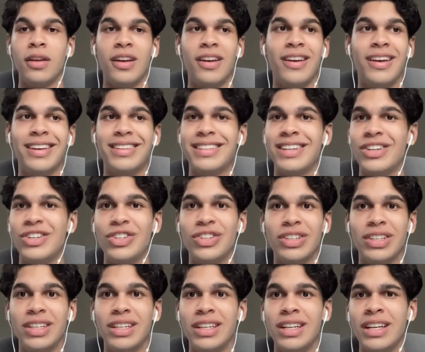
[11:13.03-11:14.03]

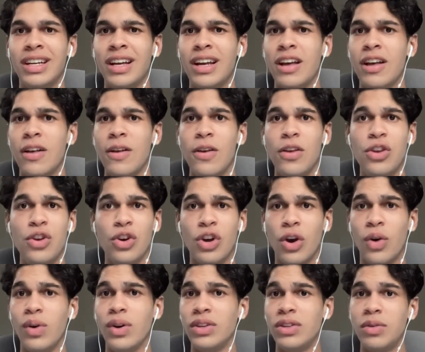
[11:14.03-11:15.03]
essentially, you're
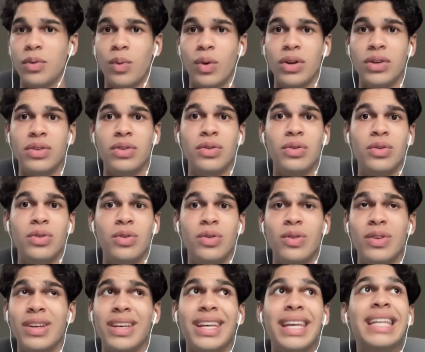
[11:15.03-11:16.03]
going to want to
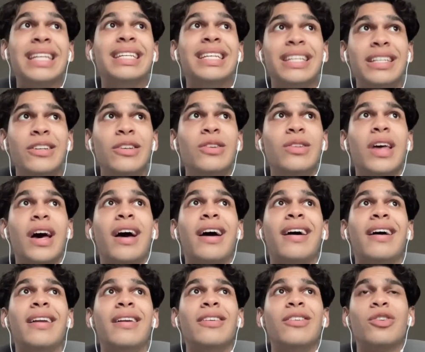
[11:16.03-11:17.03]
continue
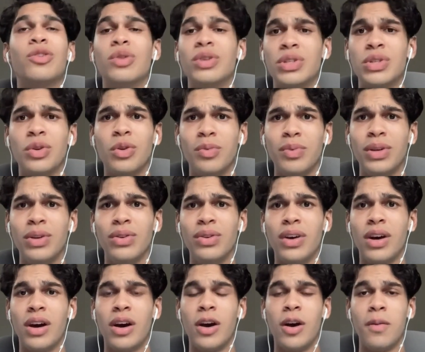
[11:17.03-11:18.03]
that crystal build
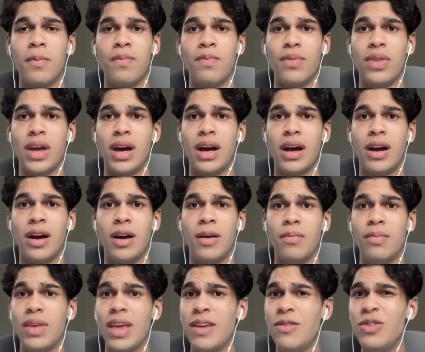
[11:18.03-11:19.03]
up.
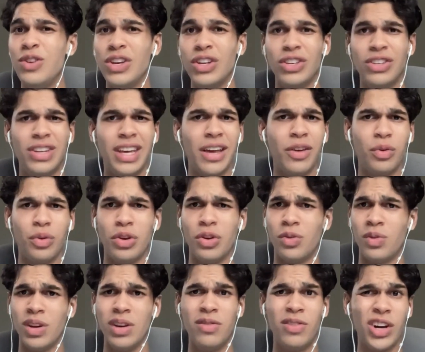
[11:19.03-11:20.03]
If you can get all your
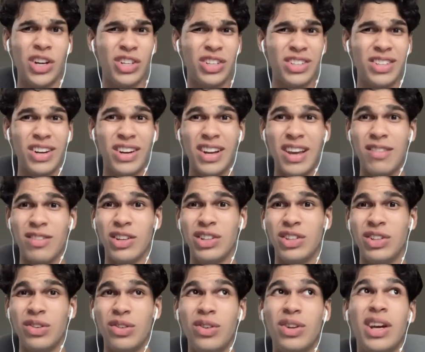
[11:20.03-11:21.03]
refreshes done every
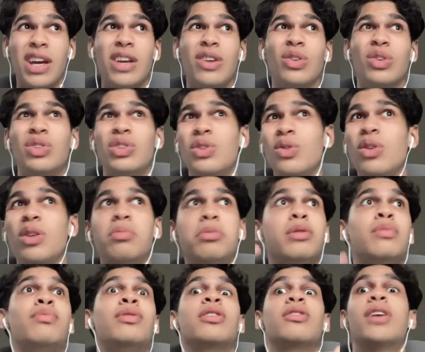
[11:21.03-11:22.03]
single day, you're still going to be
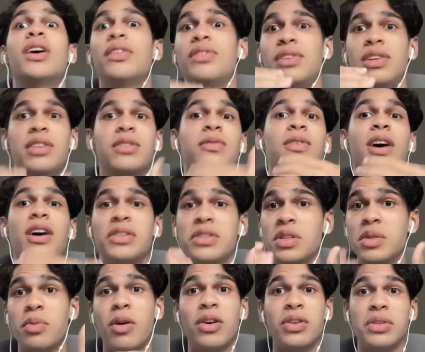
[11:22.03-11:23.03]
progressing as fast as
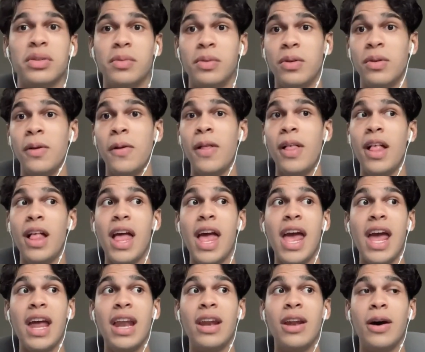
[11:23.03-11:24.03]
possible.
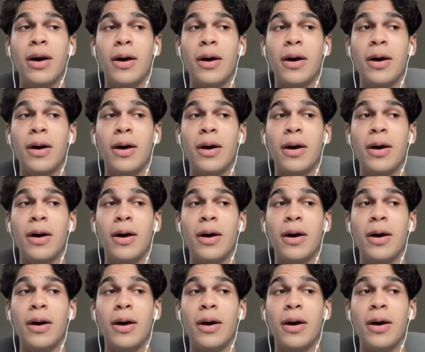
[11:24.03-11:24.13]
And